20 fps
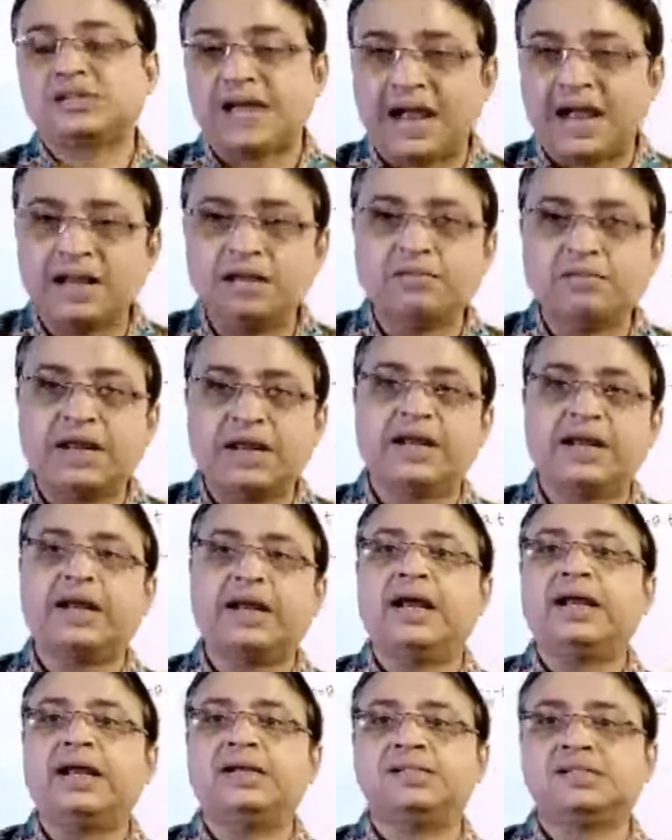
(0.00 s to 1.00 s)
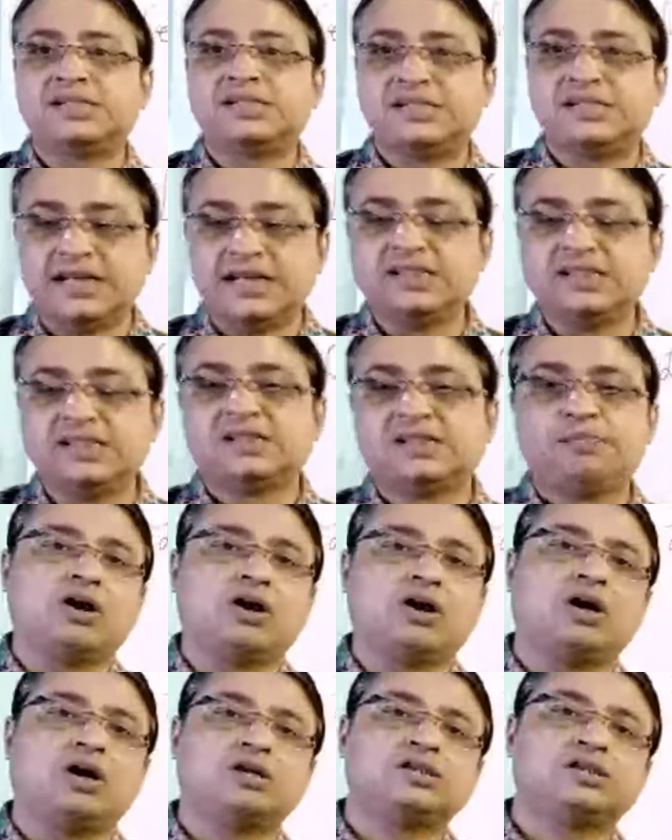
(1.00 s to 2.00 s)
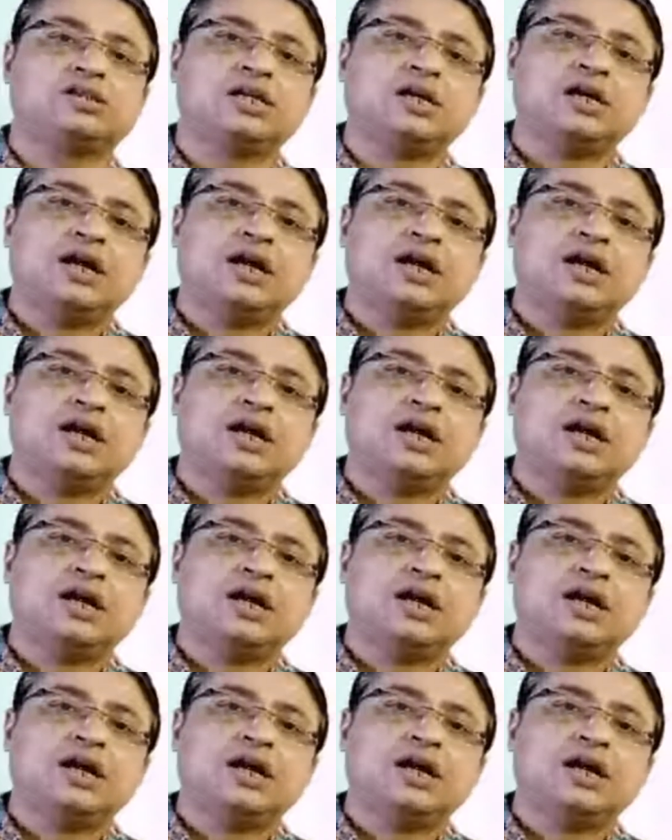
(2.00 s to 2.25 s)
time and again, since because